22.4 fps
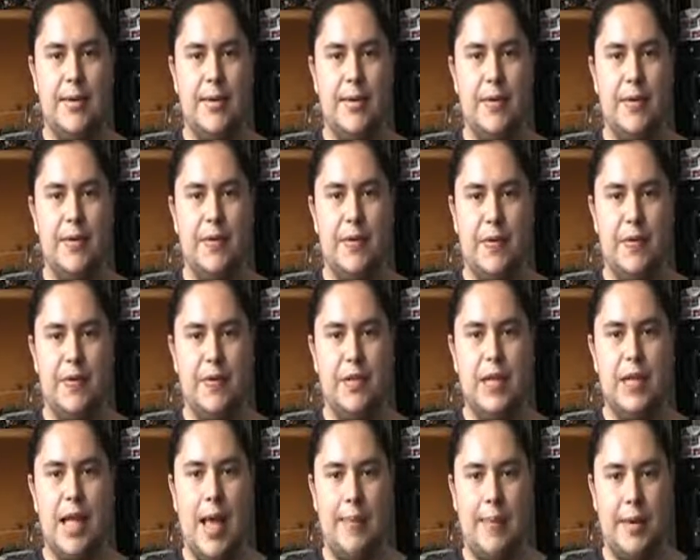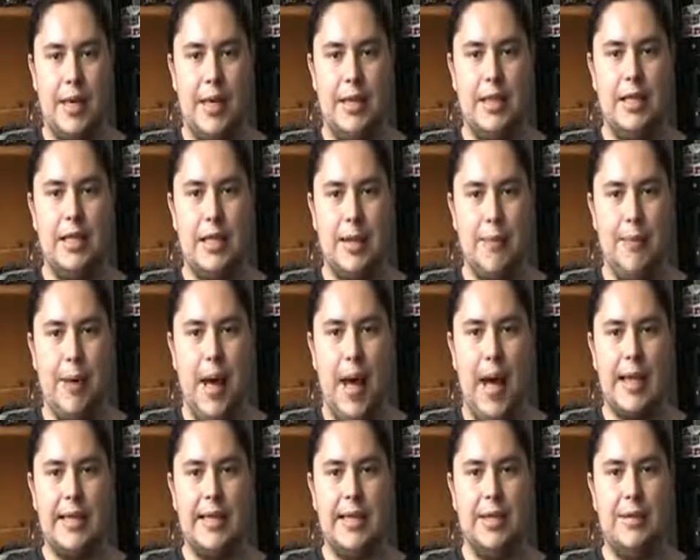or if you've snapped kits in the
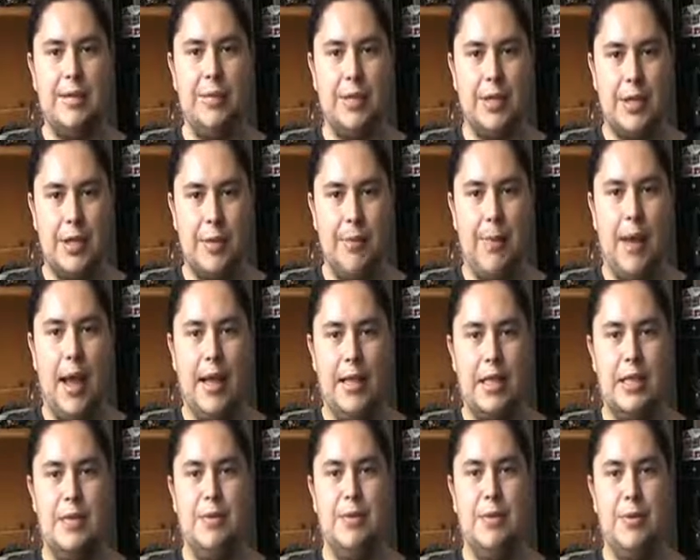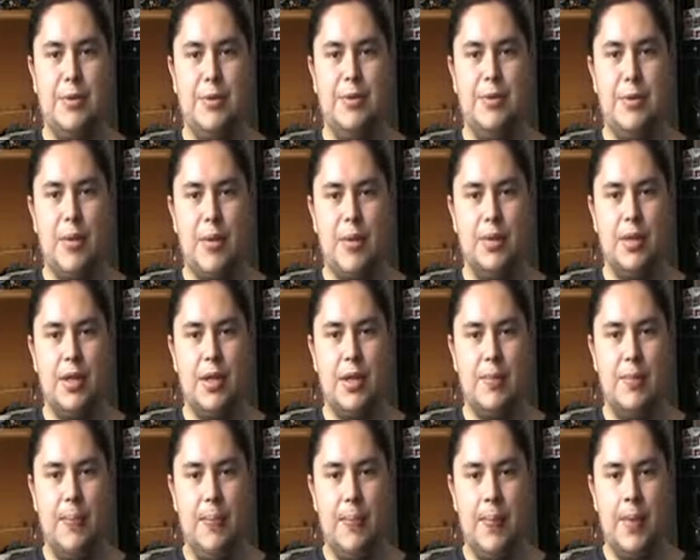past and wish to paint them and do more to
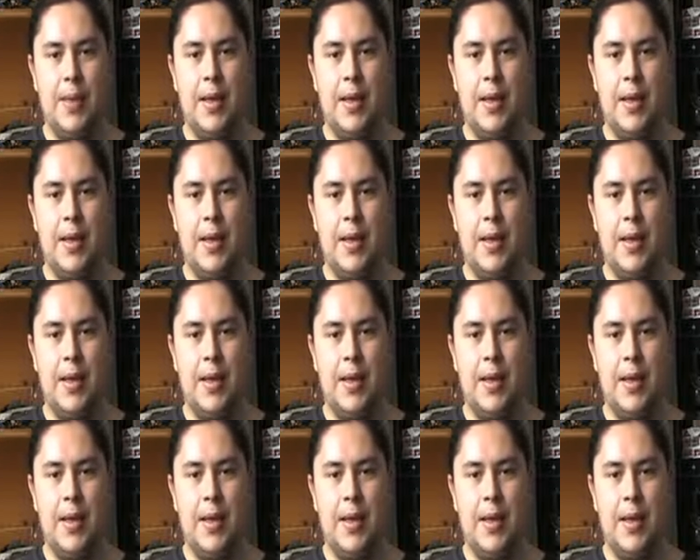them.